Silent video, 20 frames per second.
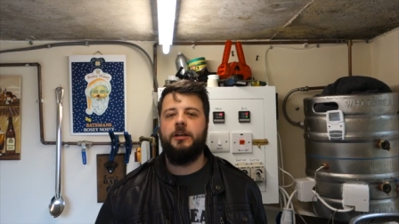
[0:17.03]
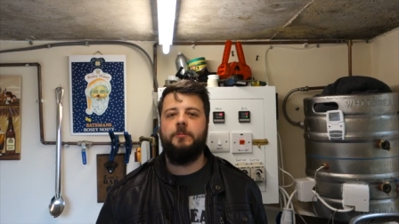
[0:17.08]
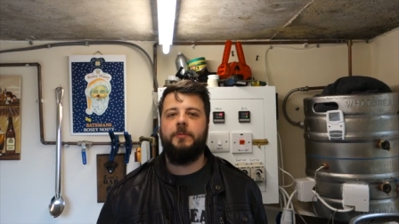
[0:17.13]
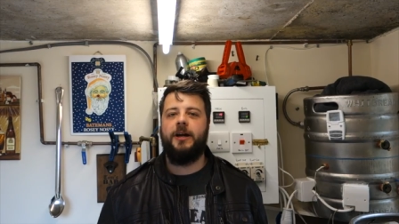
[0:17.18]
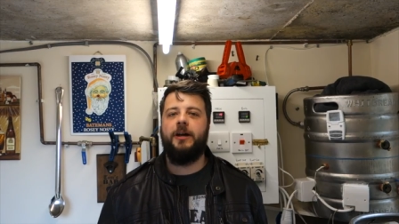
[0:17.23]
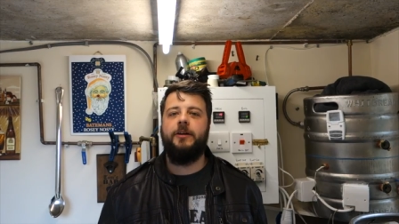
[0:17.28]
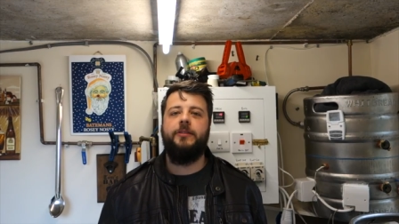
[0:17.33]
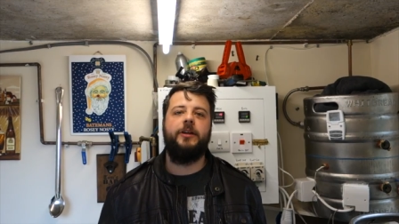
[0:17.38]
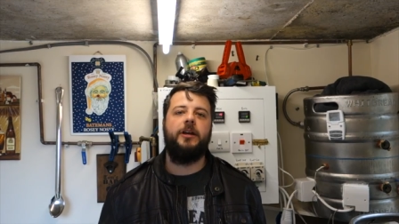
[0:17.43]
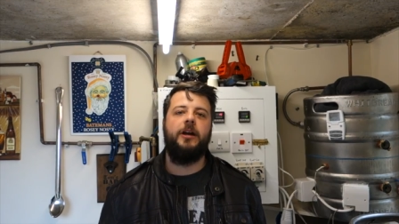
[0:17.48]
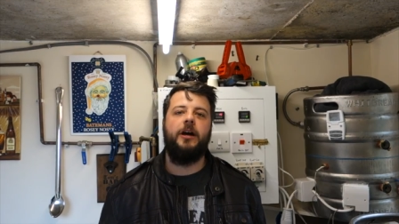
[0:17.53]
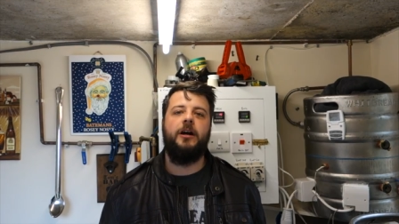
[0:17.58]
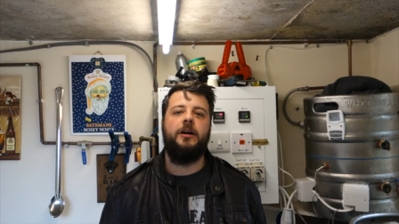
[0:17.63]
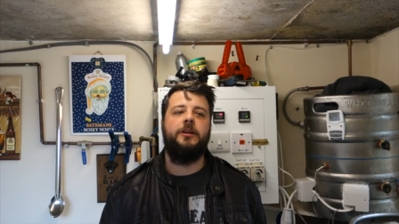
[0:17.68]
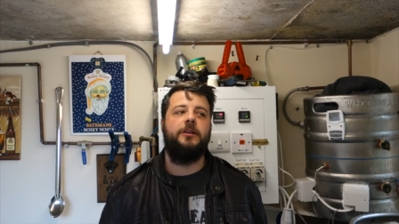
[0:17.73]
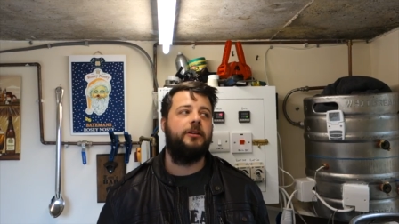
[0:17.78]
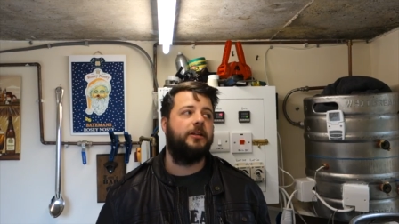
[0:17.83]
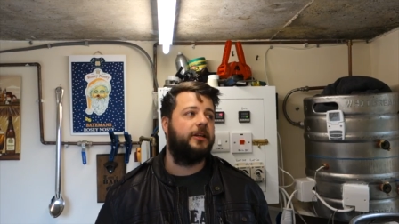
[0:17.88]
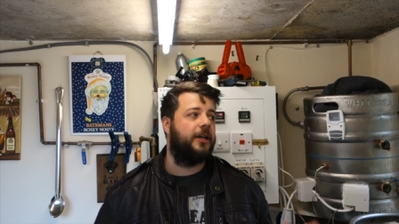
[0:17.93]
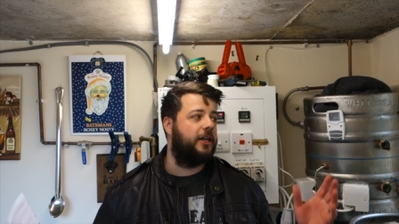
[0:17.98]
about in the
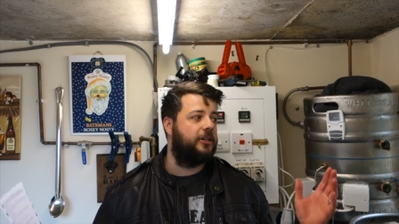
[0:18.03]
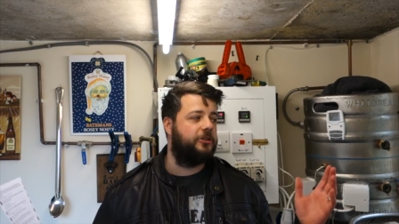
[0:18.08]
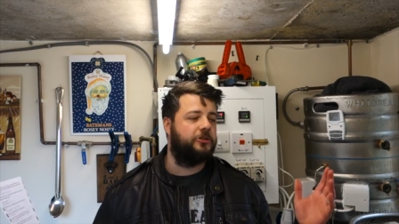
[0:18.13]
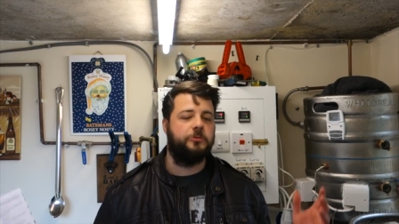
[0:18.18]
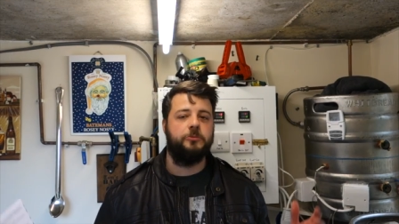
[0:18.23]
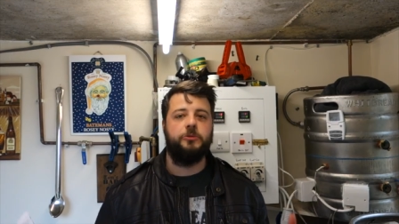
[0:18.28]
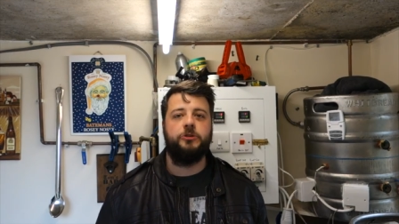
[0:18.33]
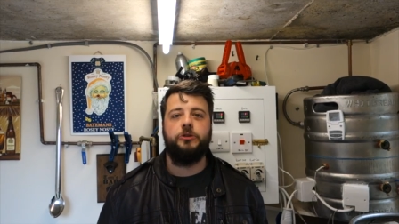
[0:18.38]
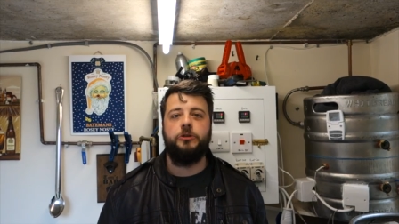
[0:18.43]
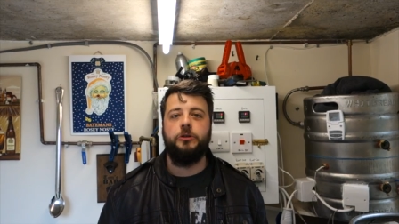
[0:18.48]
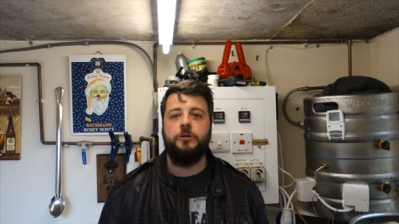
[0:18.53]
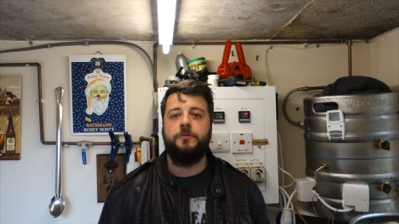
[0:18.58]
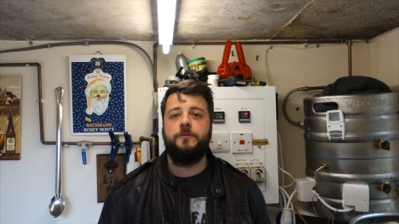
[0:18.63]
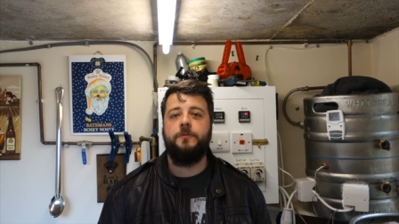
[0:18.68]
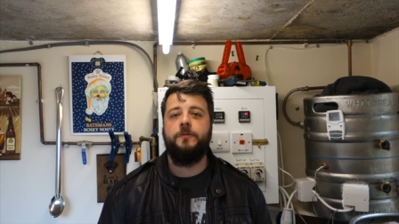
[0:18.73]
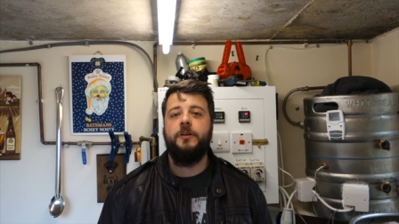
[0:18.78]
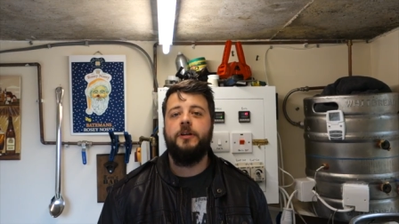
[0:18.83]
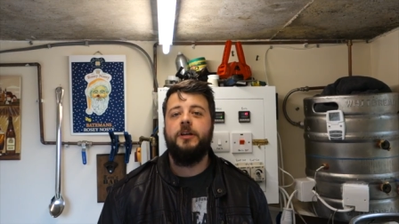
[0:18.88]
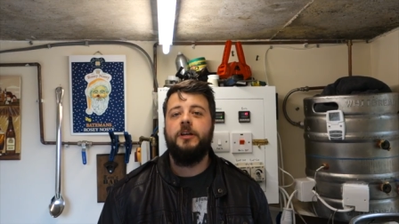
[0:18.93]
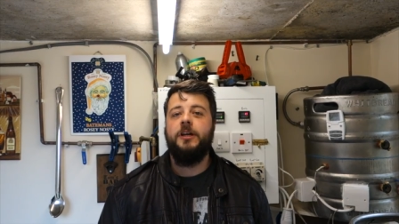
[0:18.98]
garden and getting some
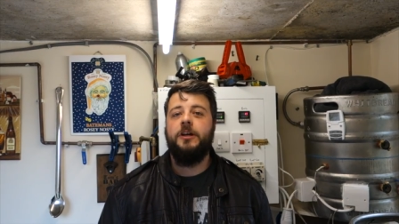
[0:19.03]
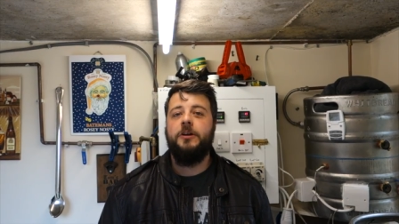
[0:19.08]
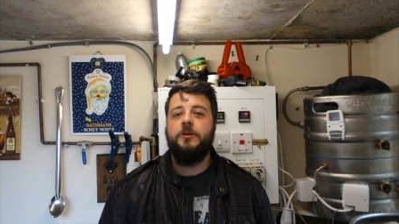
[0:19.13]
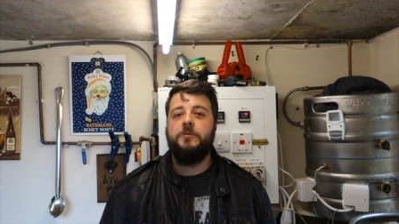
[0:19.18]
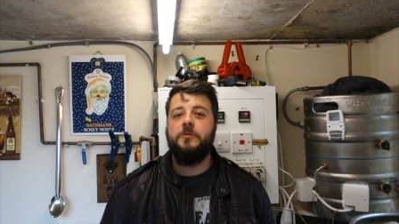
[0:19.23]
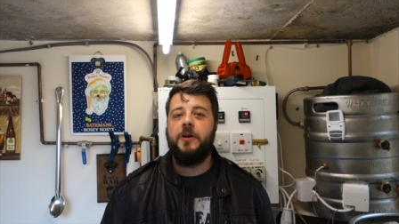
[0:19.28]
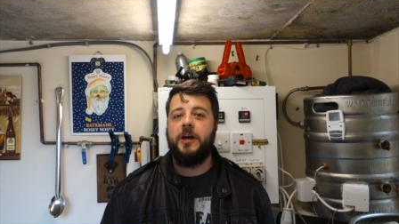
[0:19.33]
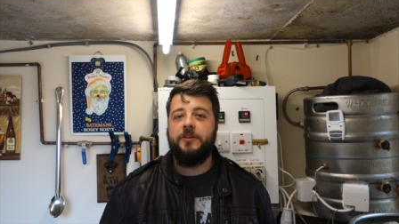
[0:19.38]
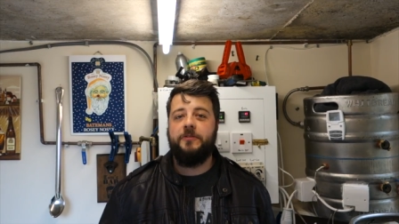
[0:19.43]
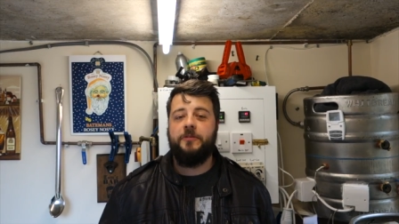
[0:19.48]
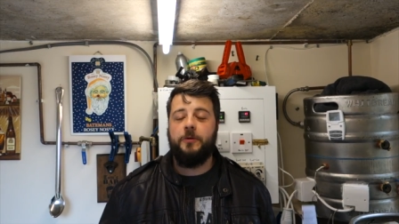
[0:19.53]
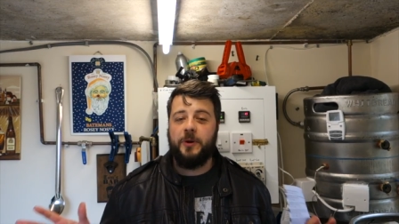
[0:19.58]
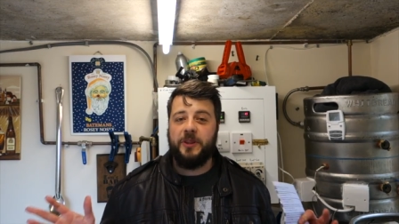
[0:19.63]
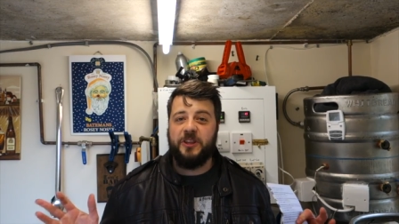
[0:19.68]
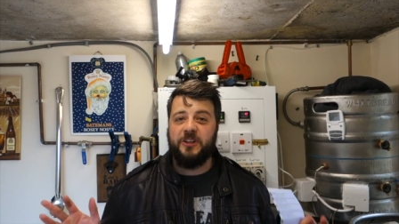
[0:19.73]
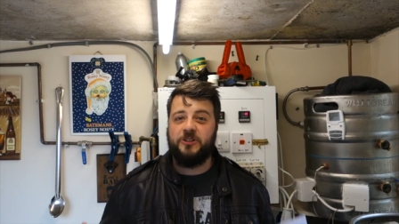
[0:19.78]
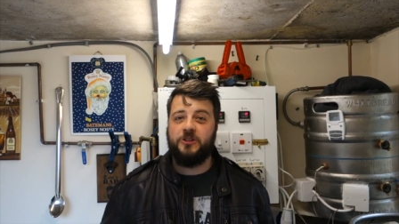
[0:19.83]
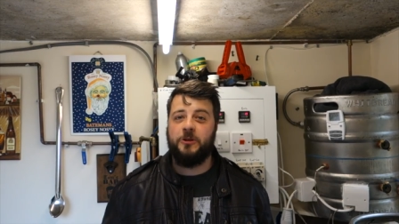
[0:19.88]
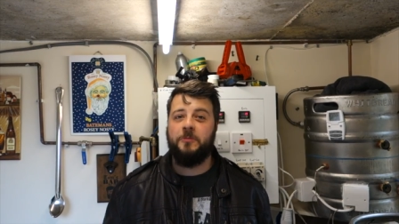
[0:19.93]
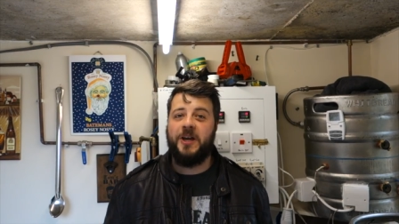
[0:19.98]
stuff ready for when
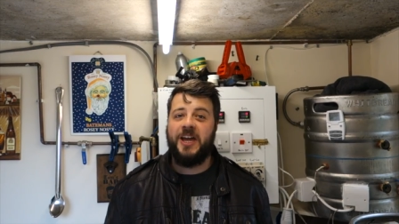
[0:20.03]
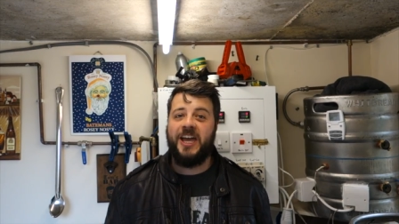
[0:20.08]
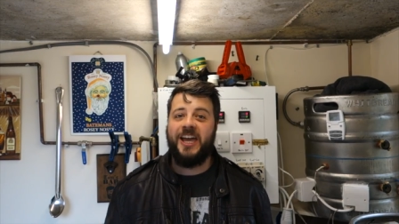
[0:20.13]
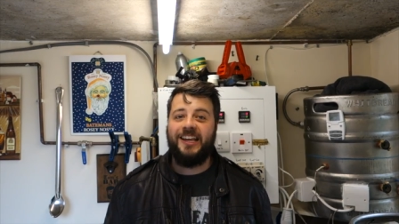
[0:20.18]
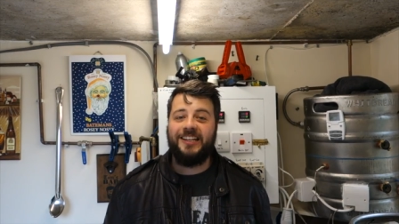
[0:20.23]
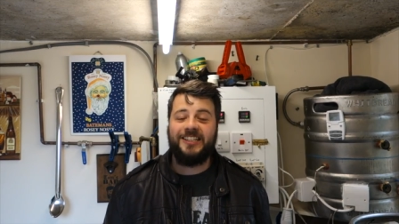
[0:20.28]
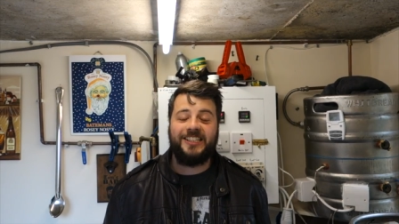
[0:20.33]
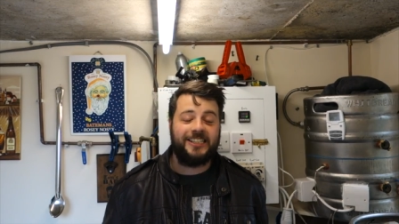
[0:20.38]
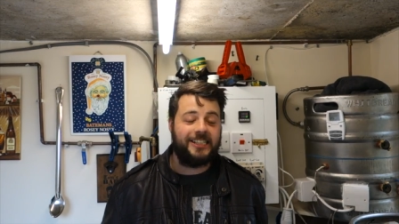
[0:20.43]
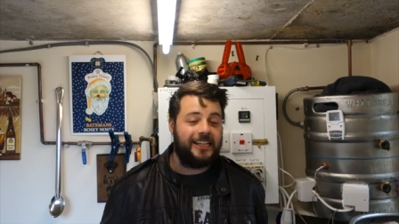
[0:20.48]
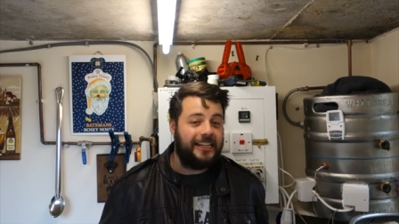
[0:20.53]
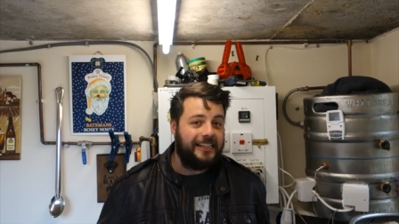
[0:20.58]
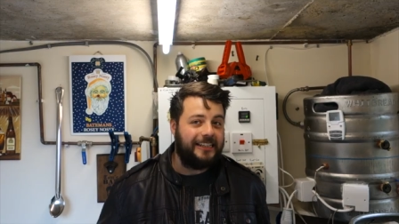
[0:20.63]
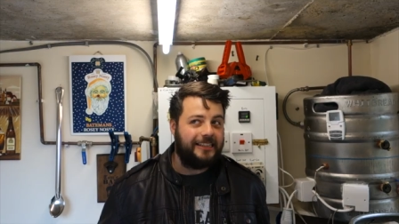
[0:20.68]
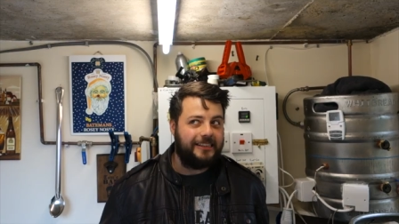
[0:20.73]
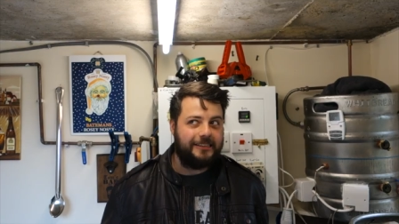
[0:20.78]
the summer hits,